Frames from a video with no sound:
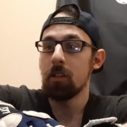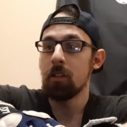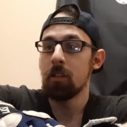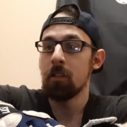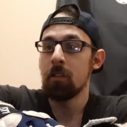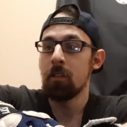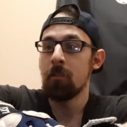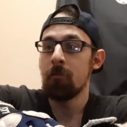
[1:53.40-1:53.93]

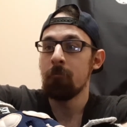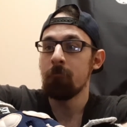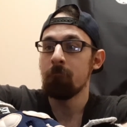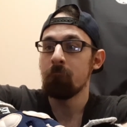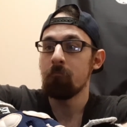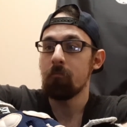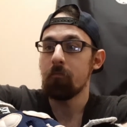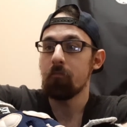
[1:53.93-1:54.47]

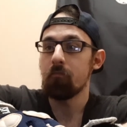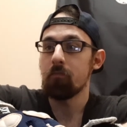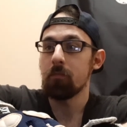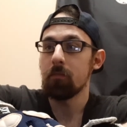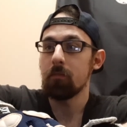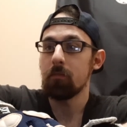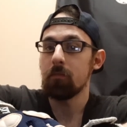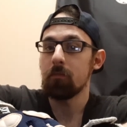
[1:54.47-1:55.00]

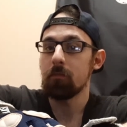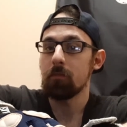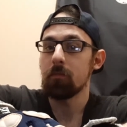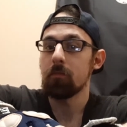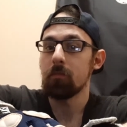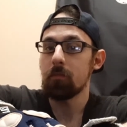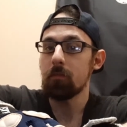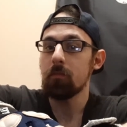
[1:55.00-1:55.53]

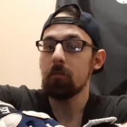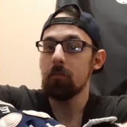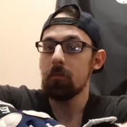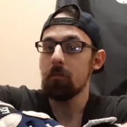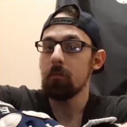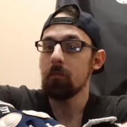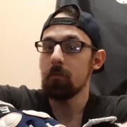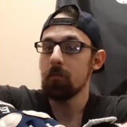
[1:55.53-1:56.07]

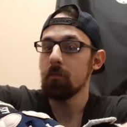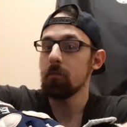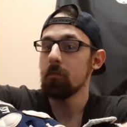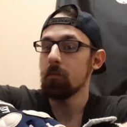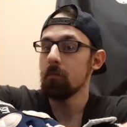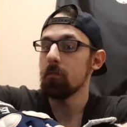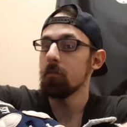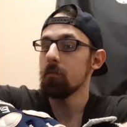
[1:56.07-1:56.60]

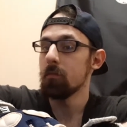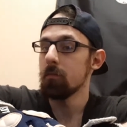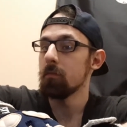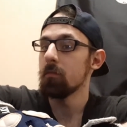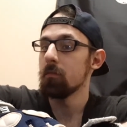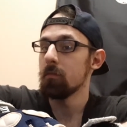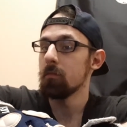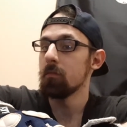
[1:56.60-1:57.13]
Nobody speaks.